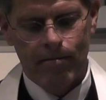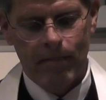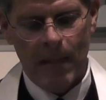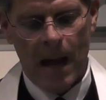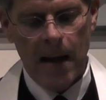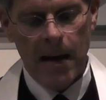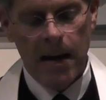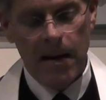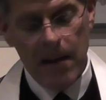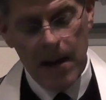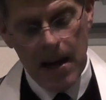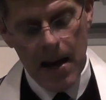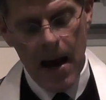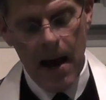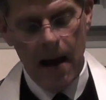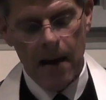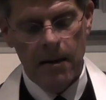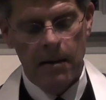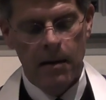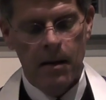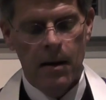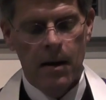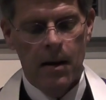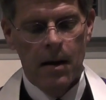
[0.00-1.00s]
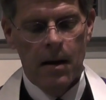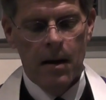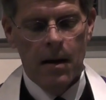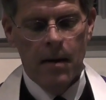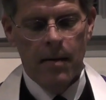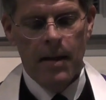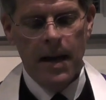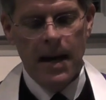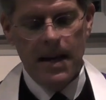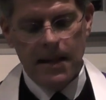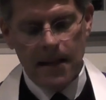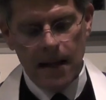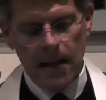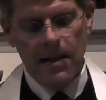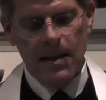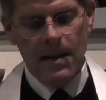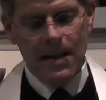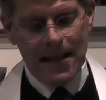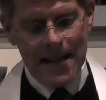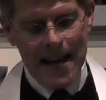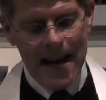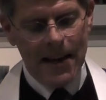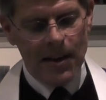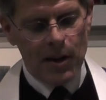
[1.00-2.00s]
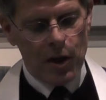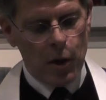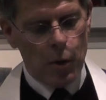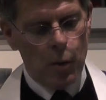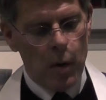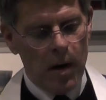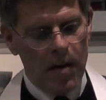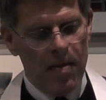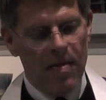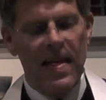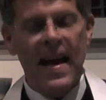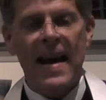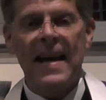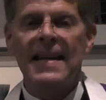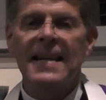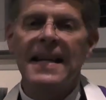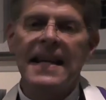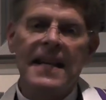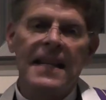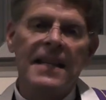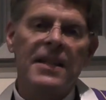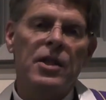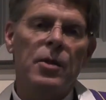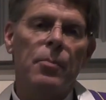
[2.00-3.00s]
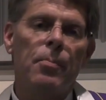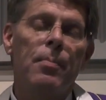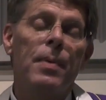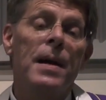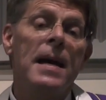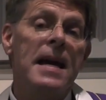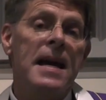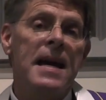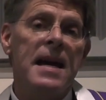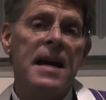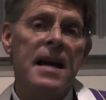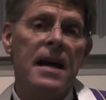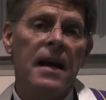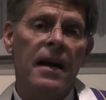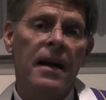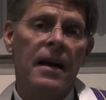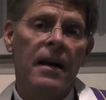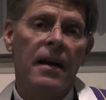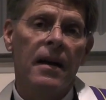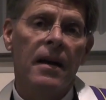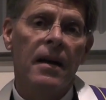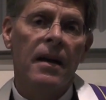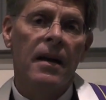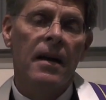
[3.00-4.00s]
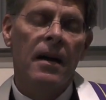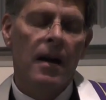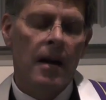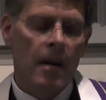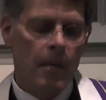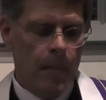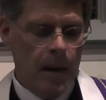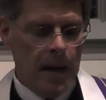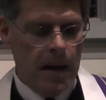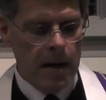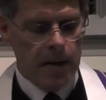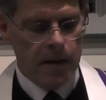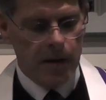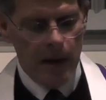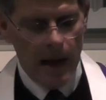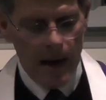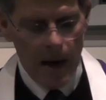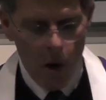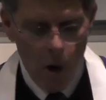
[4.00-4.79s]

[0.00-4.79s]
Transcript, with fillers: And in the end, they didn't get to where they needed to be because they